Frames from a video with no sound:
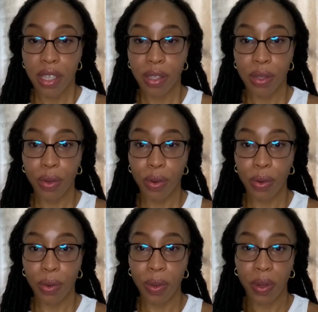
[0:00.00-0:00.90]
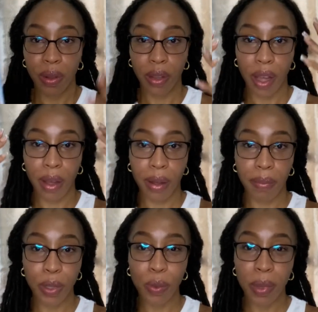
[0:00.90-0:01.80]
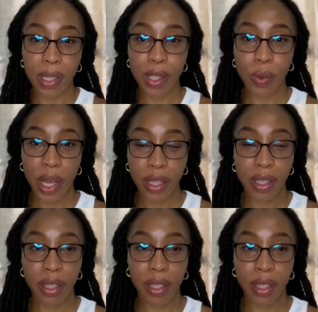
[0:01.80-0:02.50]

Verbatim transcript: so um, you may sweat